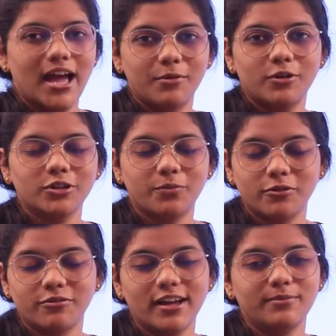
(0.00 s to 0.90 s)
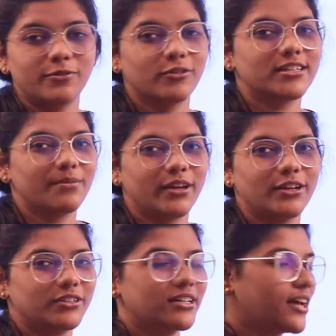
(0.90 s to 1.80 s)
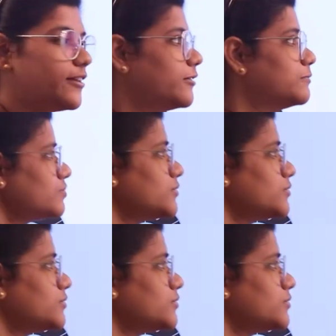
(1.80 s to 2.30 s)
about your profile before stepping into the career.